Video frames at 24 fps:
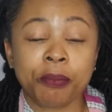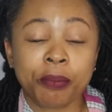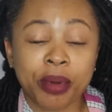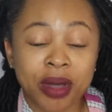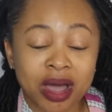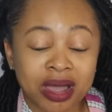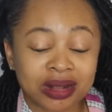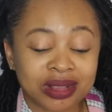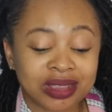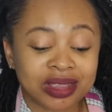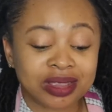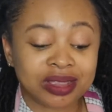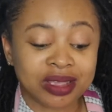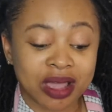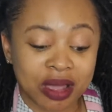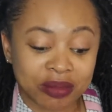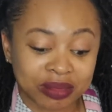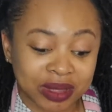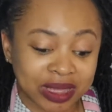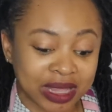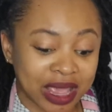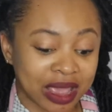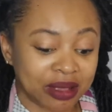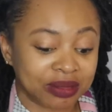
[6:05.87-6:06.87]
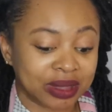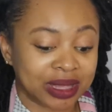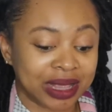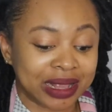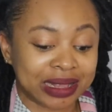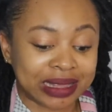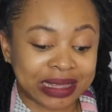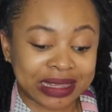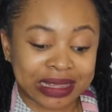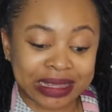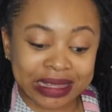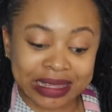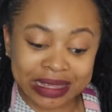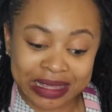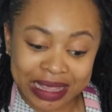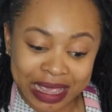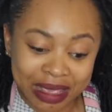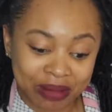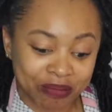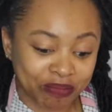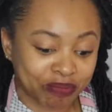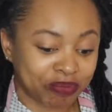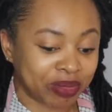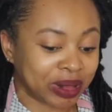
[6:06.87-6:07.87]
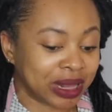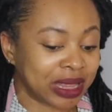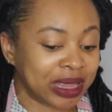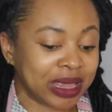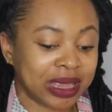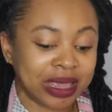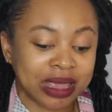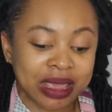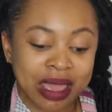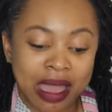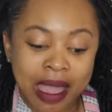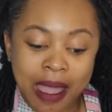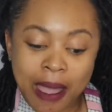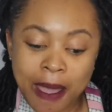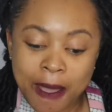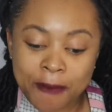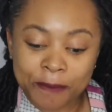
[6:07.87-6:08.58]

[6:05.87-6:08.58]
But sometimes it's simply